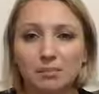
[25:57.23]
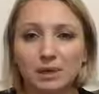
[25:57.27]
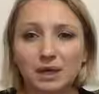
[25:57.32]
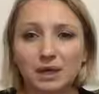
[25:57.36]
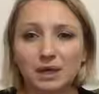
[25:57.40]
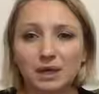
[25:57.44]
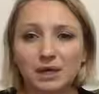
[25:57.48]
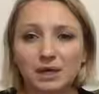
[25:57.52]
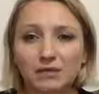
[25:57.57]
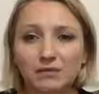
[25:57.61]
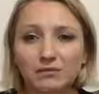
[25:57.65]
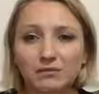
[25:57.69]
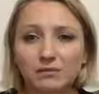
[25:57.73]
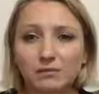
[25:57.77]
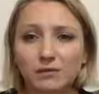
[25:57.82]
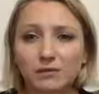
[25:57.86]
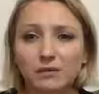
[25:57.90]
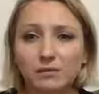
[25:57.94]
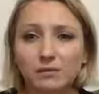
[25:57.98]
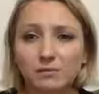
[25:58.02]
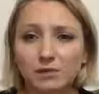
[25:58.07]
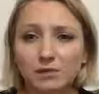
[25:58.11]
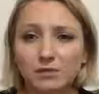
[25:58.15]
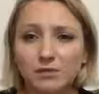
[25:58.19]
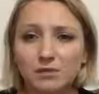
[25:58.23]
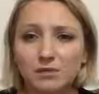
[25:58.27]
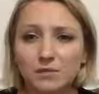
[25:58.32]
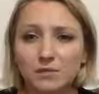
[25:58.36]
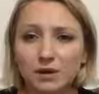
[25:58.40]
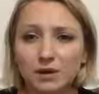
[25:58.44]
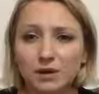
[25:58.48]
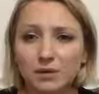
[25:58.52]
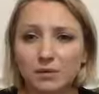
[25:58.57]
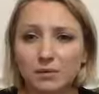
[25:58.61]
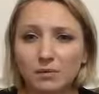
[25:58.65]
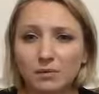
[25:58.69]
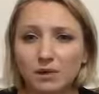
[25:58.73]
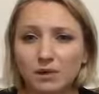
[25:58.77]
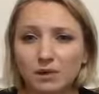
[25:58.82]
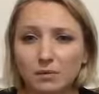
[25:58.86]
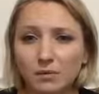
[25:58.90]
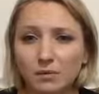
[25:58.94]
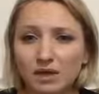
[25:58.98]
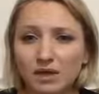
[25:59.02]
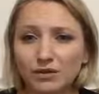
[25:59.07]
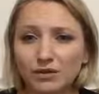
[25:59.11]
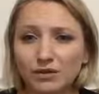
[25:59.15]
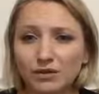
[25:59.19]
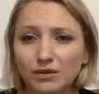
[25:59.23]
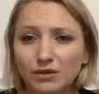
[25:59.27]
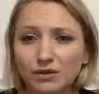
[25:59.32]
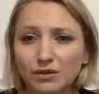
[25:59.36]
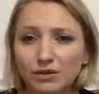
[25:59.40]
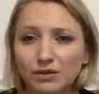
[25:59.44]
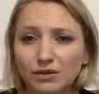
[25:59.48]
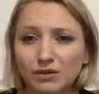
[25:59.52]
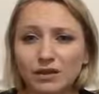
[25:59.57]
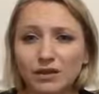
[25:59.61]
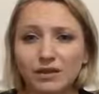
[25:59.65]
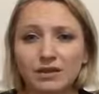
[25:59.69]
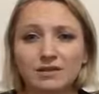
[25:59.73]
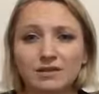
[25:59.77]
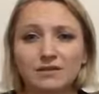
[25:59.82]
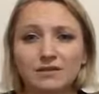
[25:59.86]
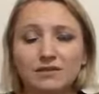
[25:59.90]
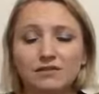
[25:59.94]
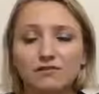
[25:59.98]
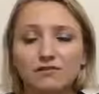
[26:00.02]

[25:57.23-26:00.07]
But for the most part, what we do is,